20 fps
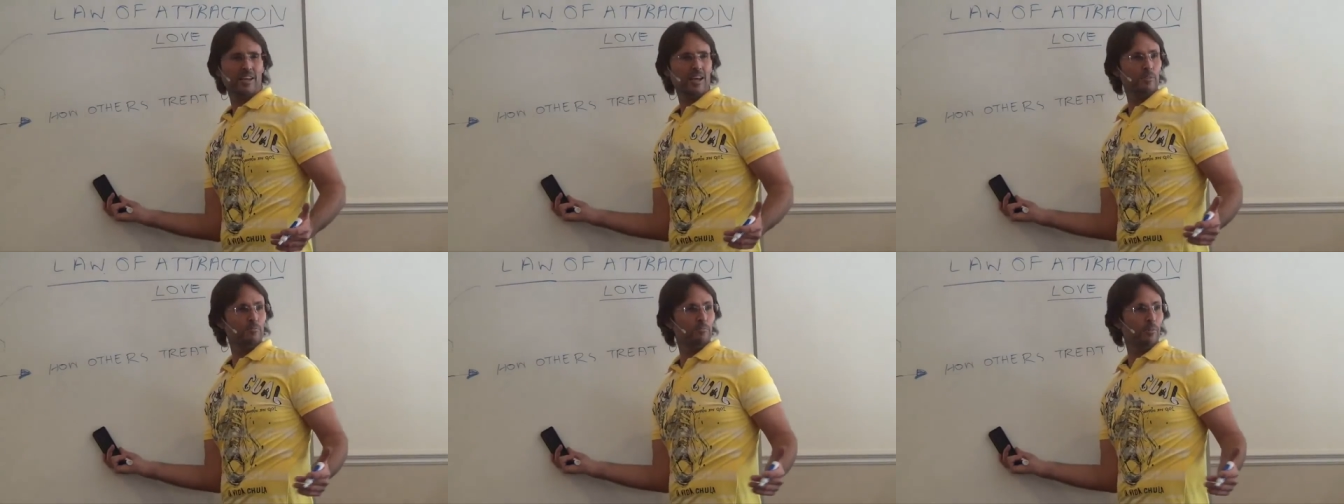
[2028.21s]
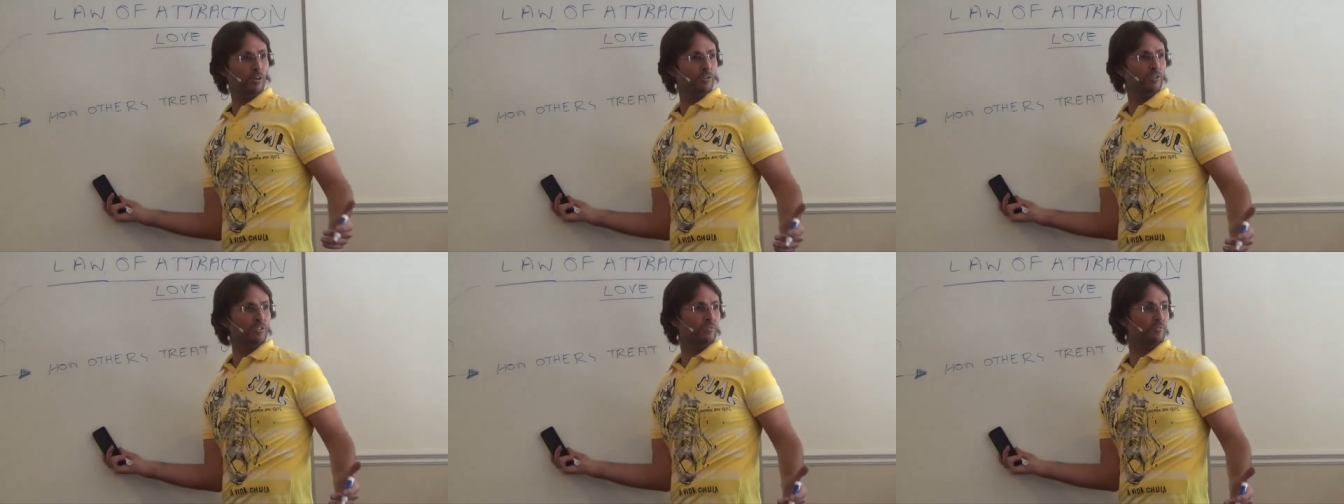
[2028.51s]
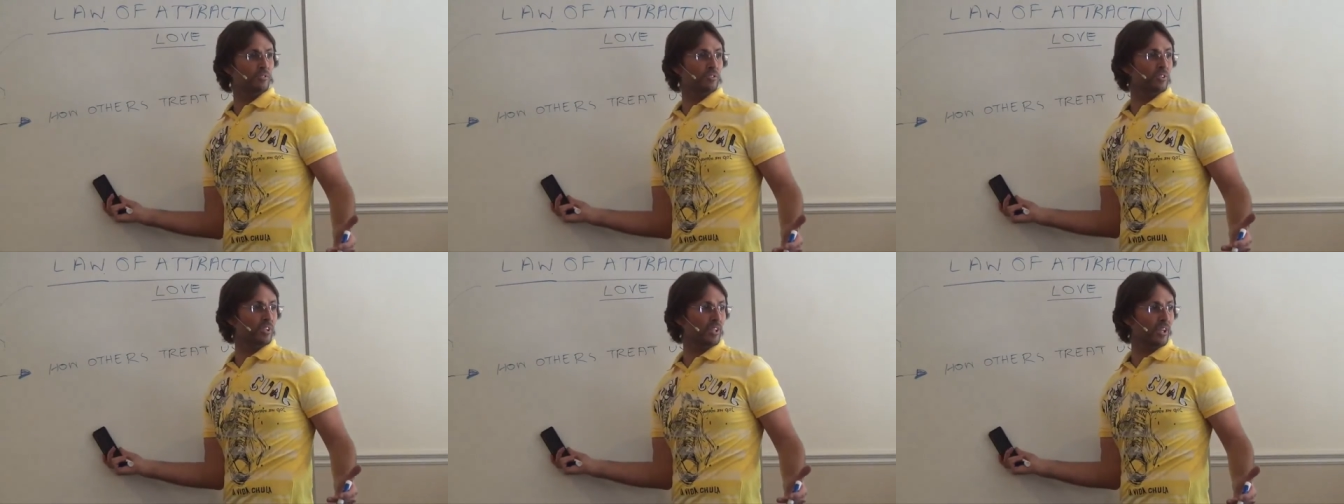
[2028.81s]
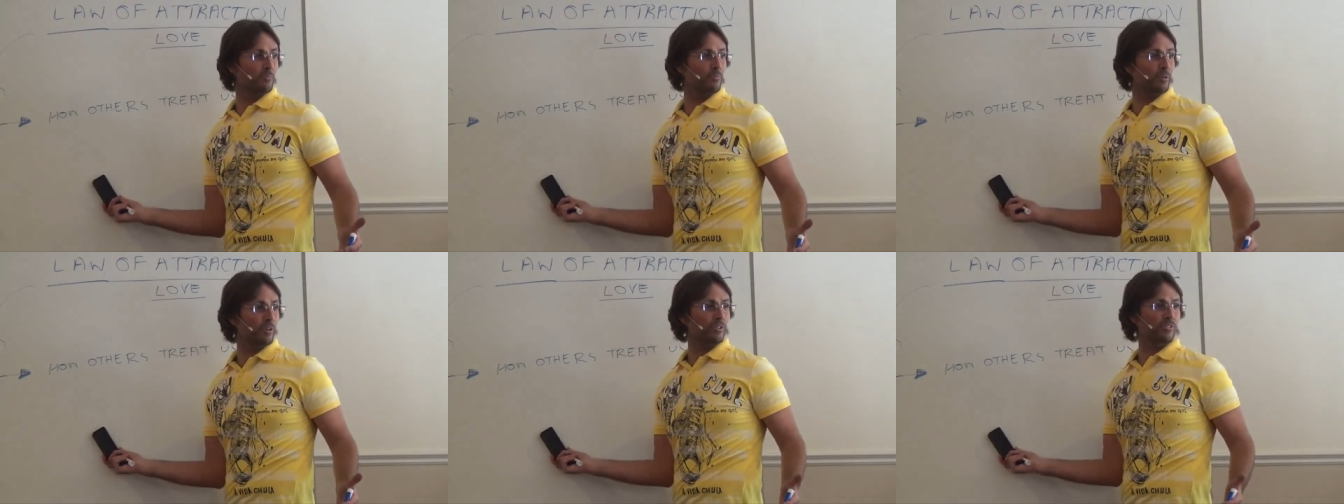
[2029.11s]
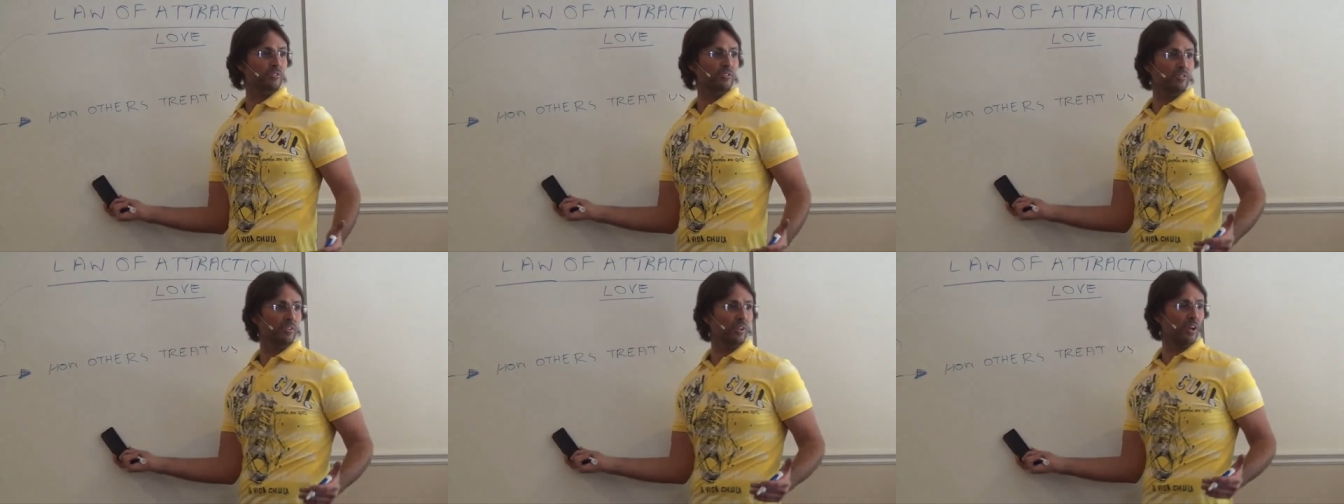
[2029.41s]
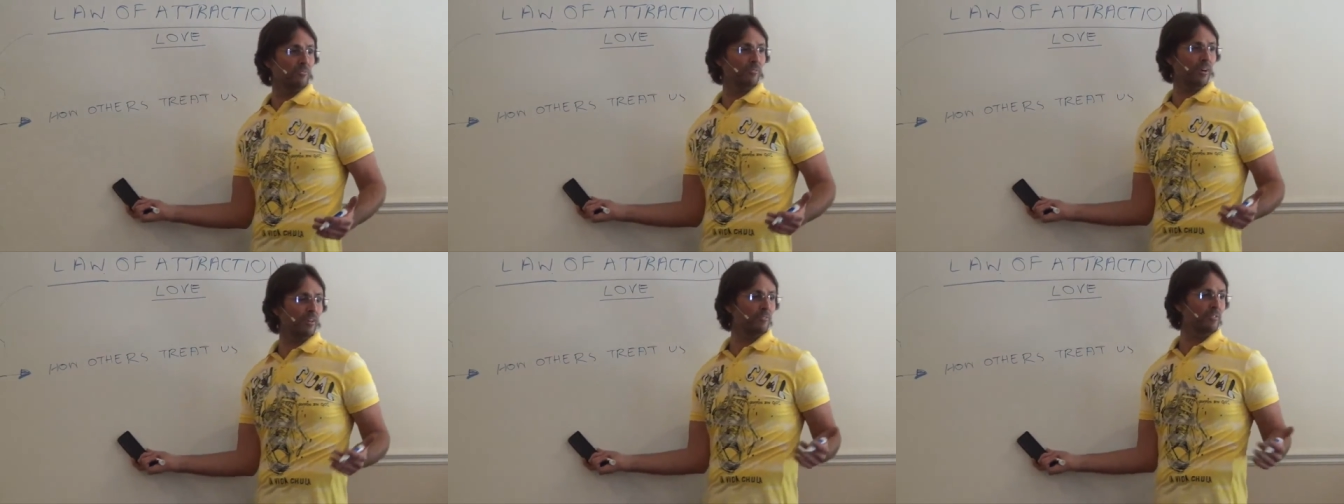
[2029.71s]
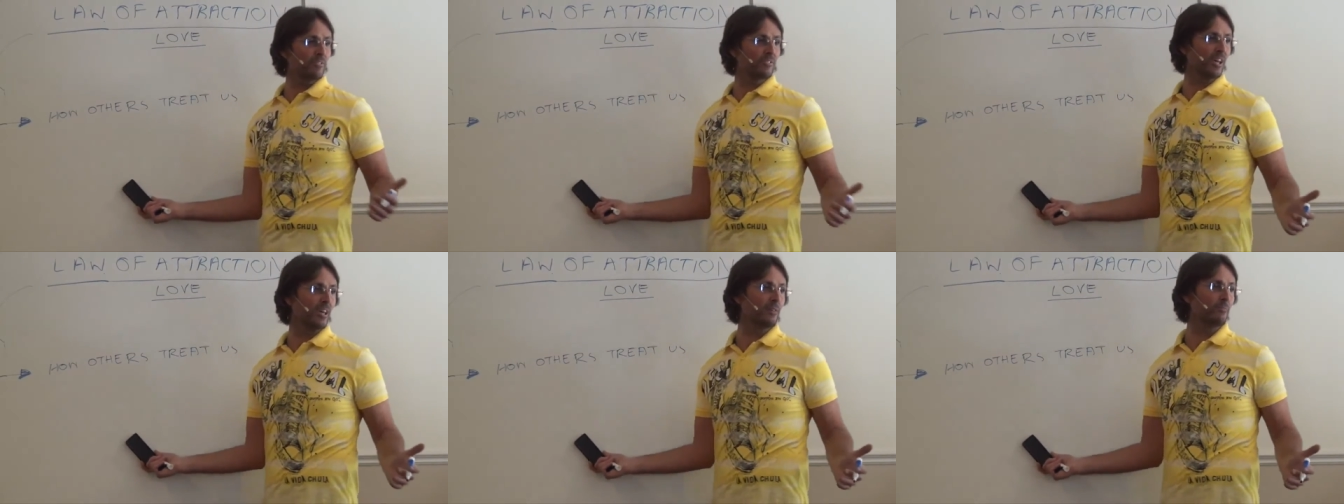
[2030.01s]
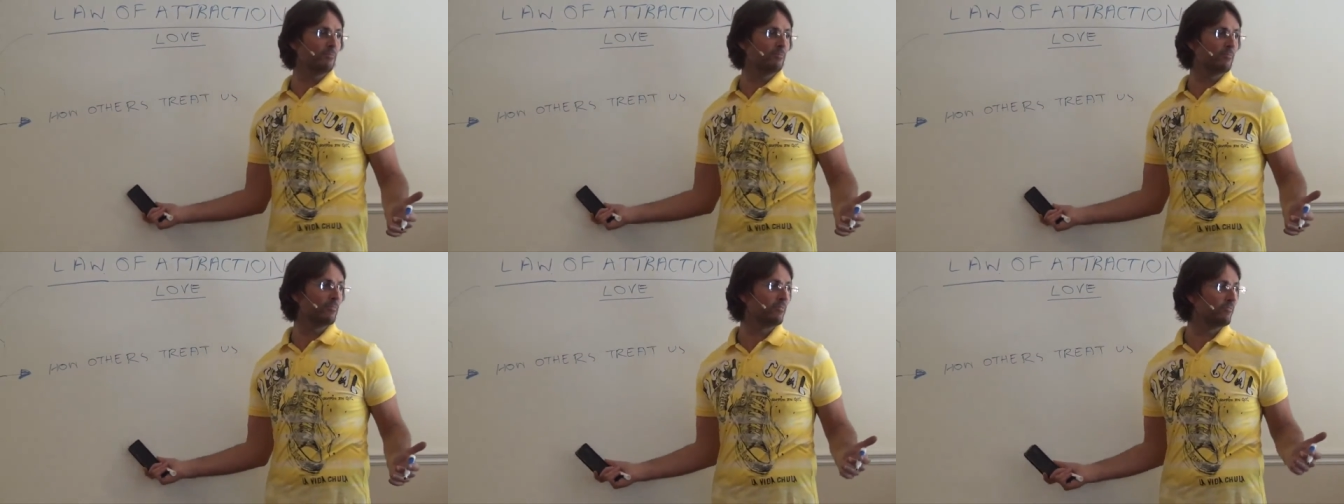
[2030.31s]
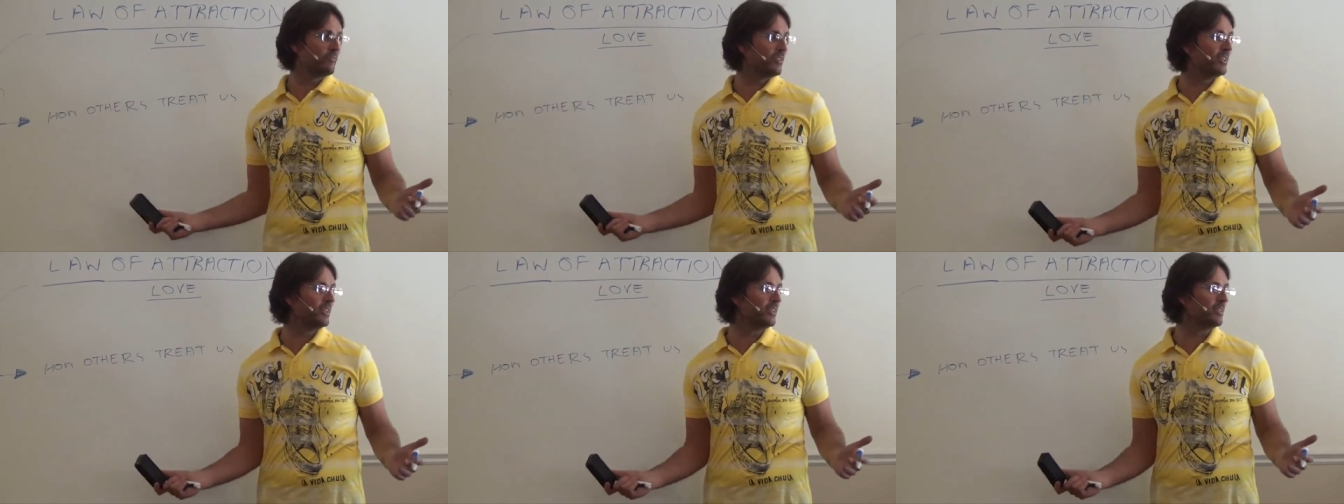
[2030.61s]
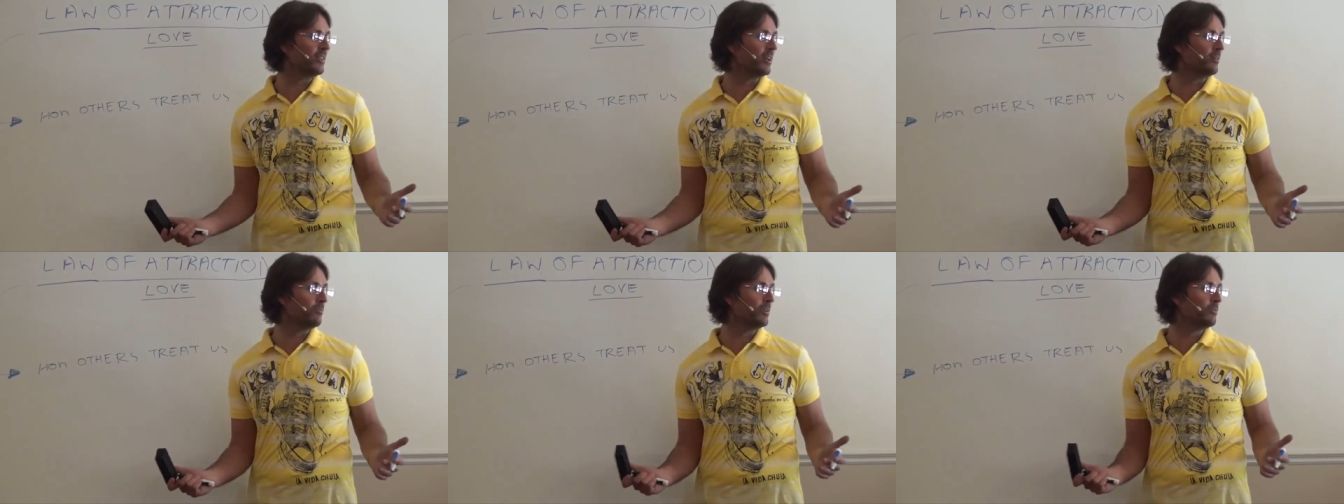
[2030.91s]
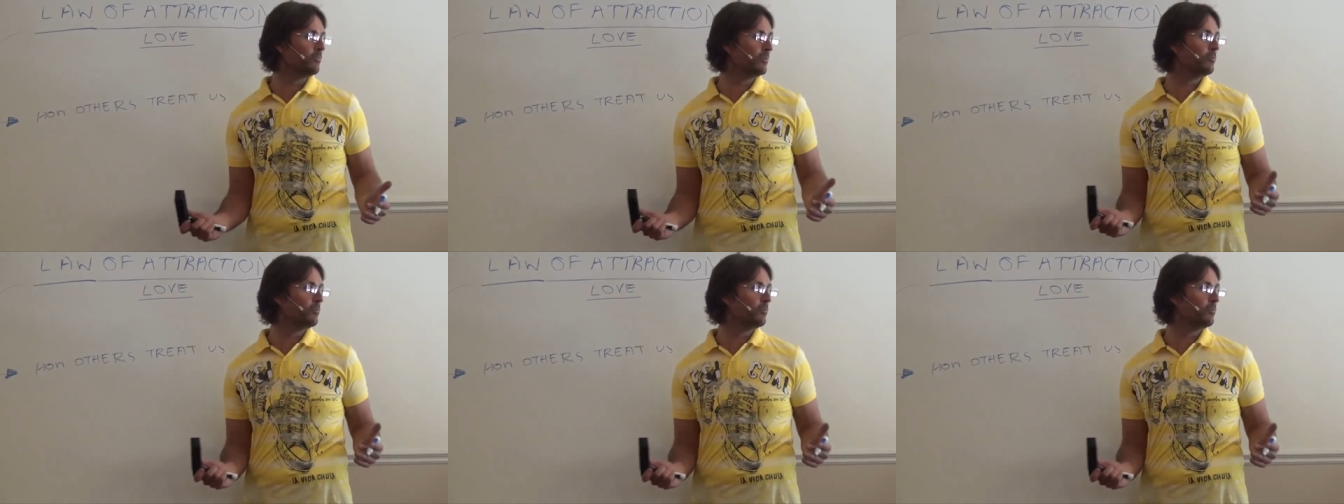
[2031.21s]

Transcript: And most of us in our personal life have the same feeling, don't we?